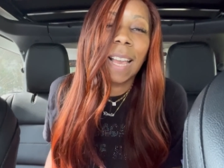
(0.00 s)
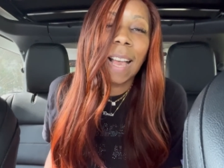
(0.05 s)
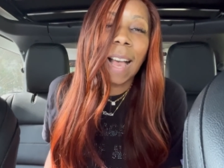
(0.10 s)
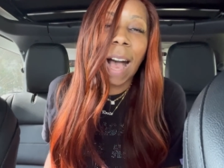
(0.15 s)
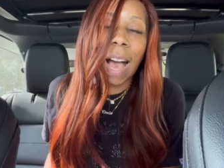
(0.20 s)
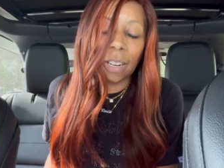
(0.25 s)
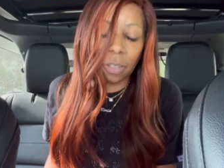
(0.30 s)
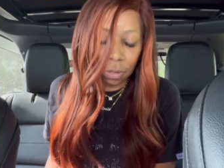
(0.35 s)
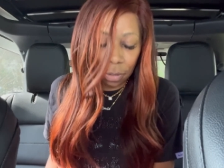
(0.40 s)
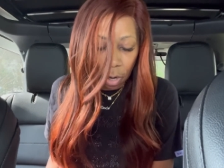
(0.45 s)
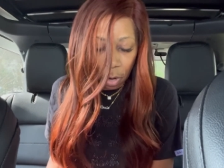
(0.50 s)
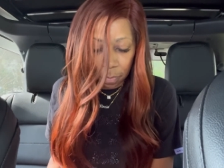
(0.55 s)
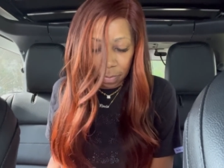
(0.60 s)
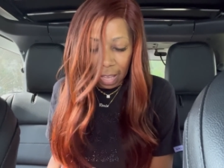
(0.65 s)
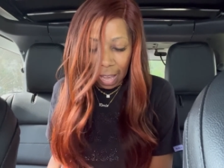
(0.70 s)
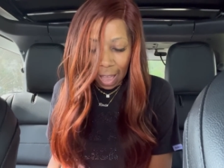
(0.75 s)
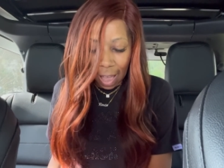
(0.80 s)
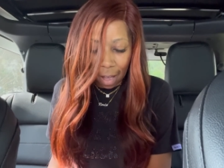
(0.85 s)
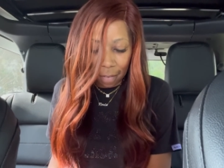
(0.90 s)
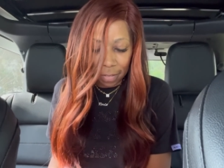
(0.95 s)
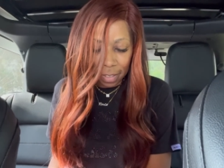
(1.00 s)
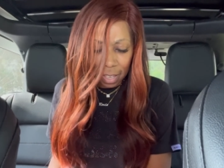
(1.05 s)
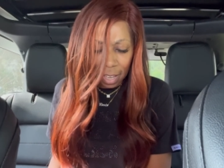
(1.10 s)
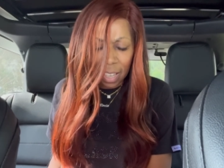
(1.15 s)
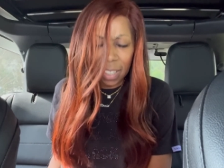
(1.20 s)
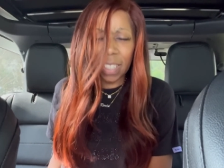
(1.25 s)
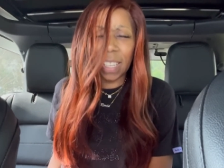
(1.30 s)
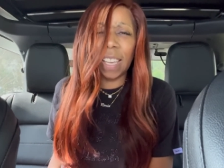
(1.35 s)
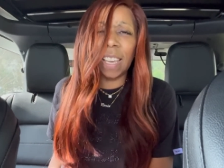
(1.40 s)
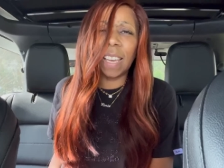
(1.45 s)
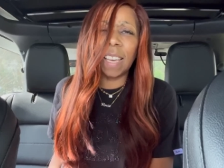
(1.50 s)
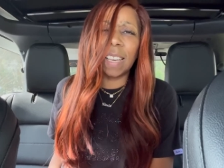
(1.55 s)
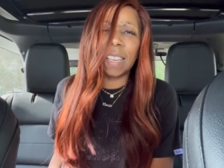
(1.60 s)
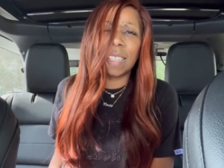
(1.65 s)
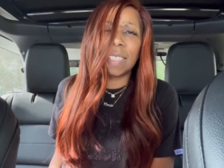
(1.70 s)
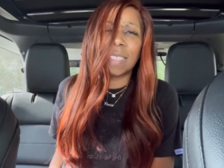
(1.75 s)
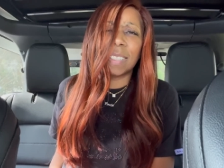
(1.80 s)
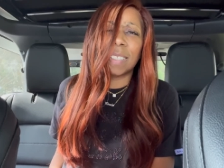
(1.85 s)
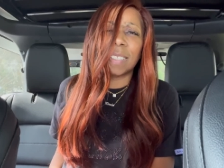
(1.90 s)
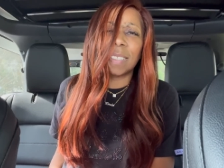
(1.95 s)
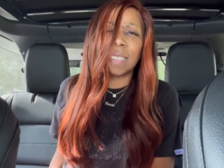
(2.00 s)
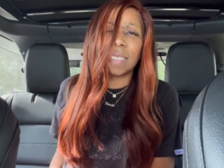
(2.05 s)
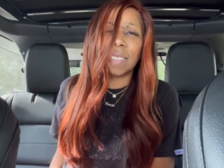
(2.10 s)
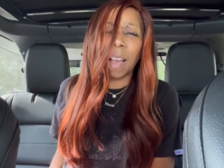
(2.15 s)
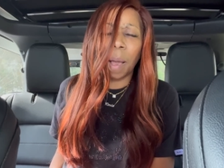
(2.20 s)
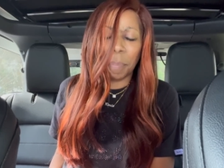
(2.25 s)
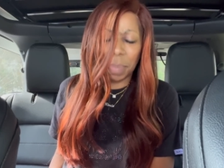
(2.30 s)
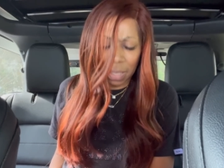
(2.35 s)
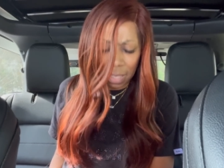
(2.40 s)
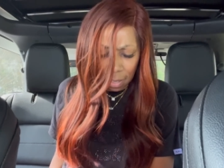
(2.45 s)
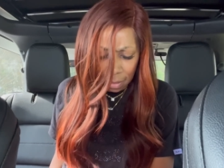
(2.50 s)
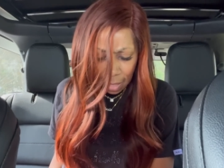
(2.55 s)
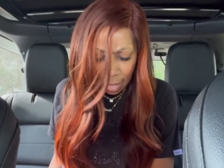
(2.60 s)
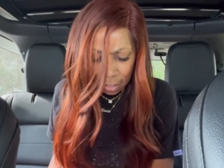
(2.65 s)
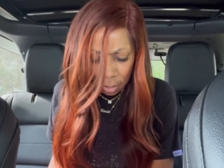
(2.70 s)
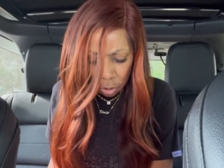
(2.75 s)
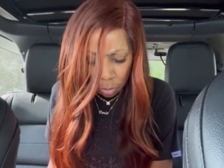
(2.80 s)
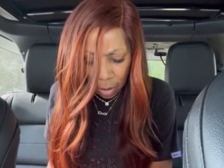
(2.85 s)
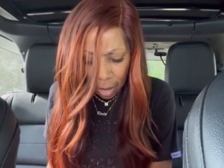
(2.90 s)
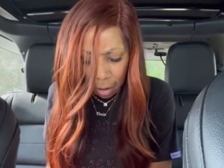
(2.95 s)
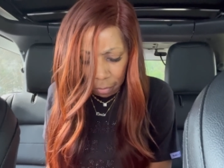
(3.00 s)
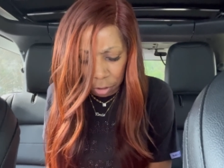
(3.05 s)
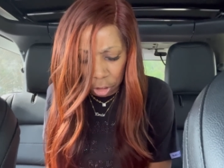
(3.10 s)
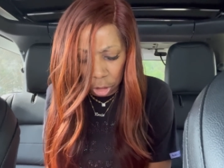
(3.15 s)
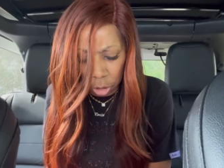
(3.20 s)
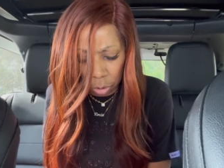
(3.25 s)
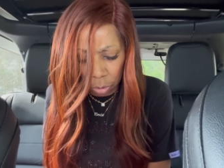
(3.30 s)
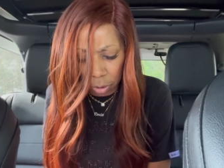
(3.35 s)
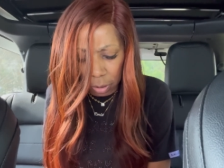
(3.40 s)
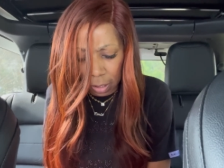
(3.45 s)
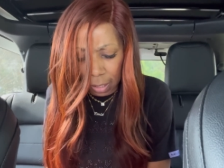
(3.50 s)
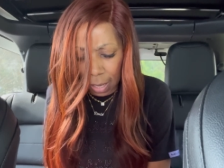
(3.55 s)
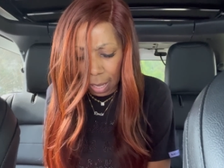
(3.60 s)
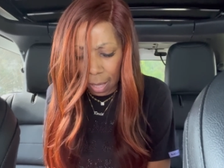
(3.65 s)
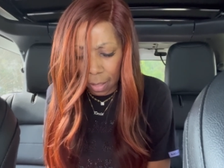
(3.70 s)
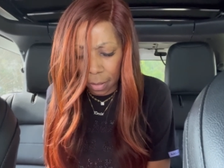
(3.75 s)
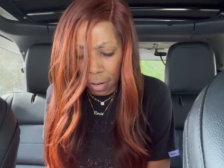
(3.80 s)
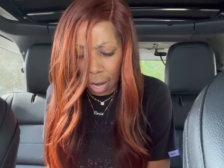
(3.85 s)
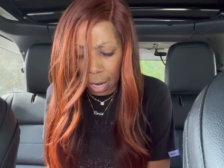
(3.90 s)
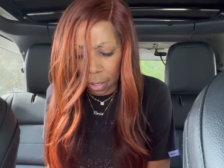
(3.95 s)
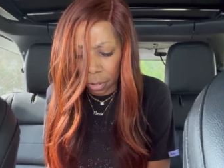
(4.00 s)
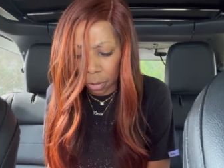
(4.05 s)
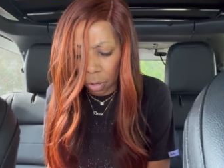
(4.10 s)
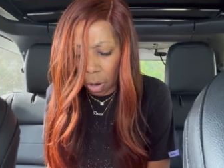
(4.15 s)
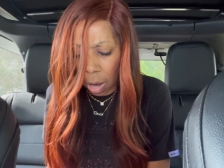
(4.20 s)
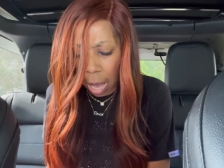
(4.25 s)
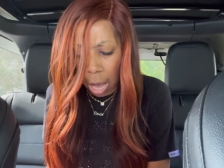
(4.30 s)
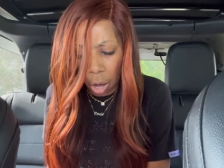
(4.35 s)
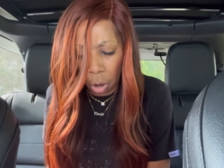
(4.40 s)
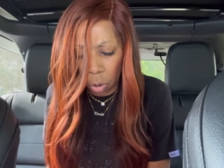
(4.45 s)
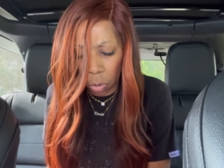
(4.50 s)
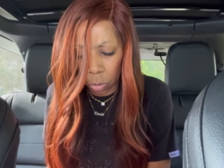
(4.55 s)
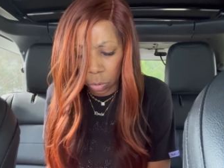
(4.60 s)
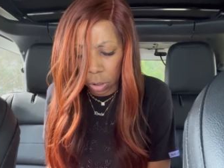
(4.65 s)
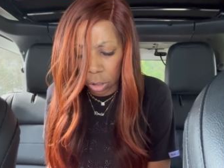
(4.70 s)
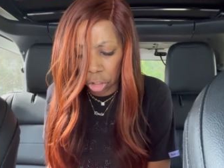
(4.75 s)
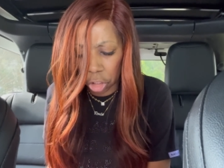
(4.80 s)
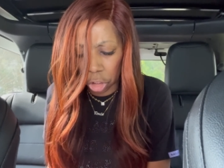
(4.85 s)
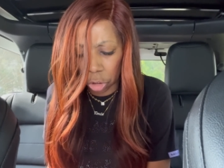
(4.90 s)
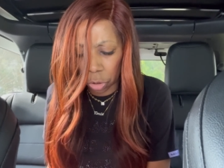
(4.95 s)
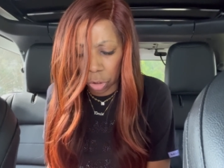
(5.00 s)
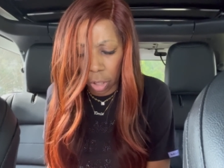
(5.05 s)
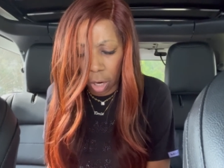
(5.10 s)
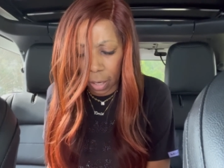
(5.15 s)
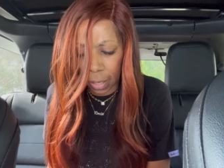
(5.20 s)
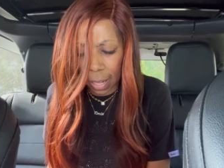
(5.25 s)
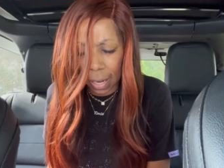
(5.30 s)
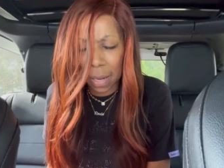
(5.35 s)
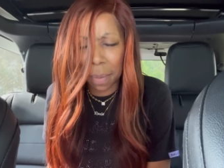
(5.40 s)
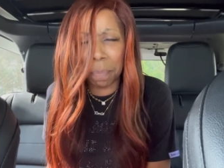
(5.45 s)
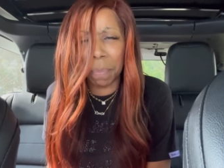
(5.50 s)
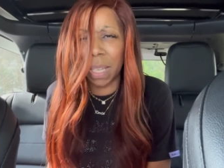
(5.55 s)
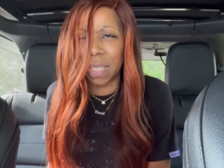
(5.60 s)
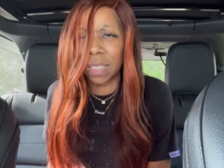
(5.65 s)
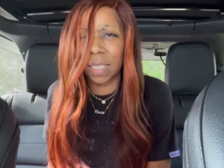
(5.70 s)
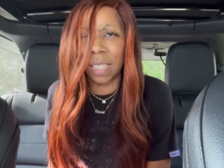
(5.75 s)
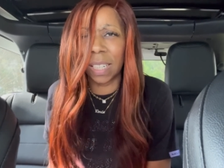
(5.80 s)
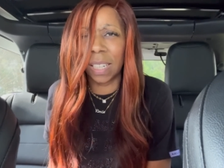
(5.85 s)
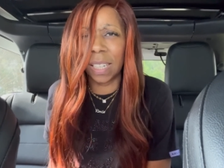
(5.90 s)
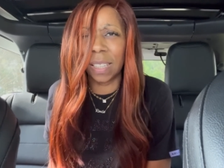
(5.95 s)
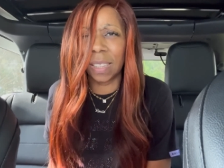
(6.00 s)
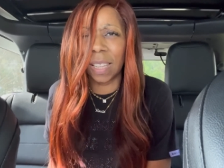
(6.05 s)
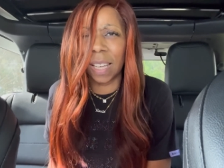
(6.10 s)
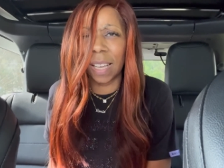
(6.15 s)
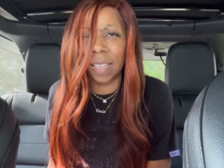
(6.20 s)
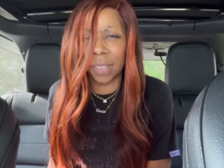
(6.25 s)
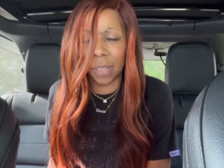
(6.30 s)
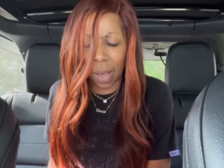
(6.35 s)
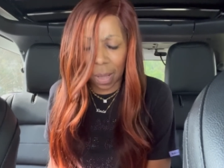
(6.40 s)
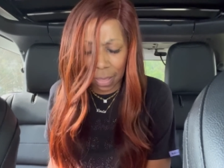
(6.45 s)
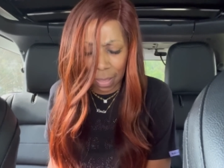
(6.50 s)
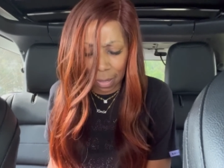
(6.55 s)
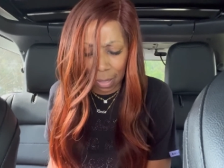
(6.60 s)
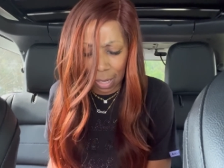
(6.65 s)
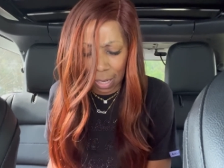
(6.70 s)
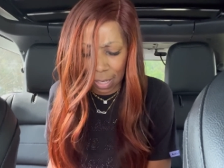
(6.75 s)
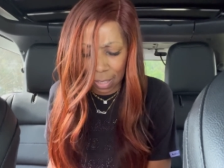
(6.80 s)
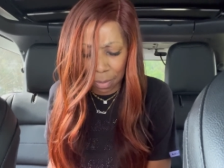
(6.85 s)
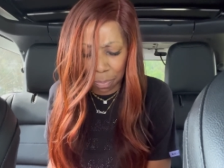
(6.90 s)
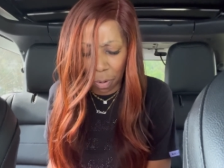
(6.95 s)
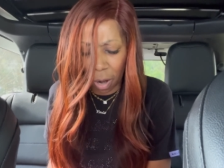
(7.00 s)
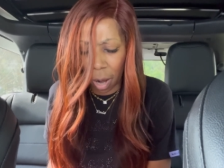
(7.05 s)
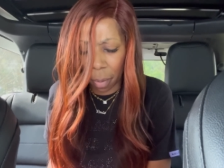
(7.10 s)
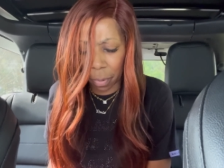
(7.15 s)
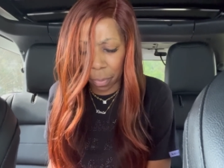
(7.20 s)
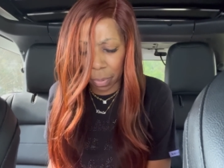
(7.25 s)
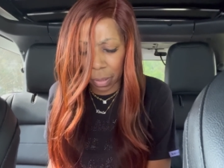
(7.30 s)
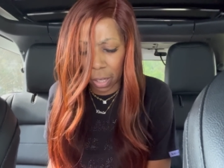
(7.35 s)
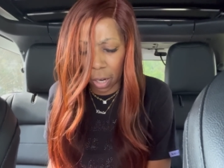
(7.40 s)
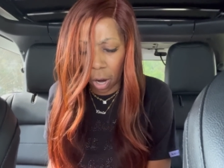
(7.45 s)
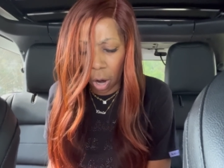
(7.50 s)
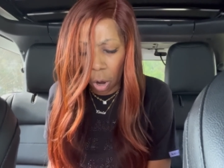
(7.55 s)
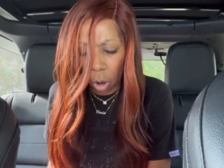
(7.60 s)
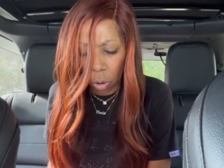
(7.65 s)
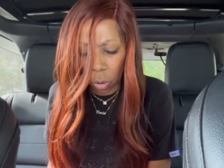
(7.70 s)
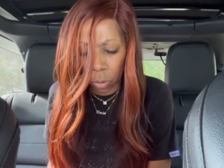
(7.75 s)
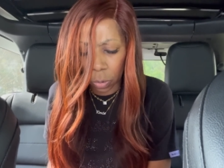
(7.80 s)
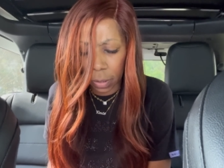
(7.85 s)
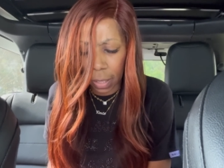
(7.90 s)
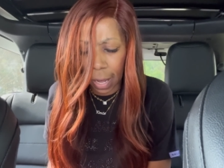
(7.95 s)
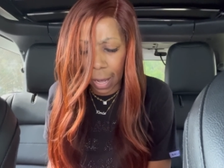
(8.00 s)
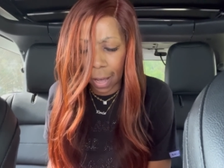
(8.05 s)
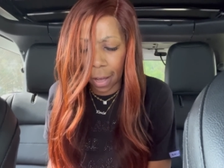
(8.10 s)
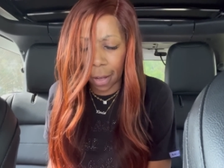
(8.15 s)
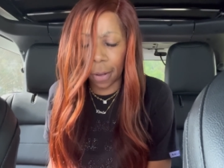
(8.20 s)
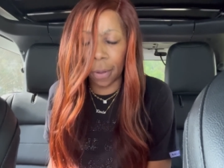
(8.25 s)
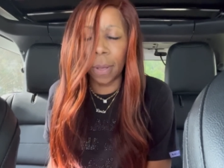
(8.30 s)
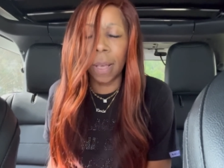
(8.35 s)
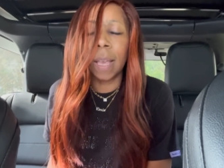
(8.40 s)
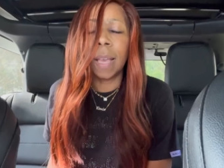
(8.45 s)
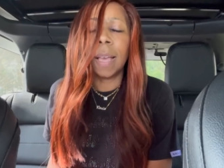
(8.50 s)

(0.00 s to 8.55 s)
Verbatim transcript: I don't know if they have young kids. I believe they do have children together. I don't know how old the children are. They didn't mention anything, so the kids probably are old now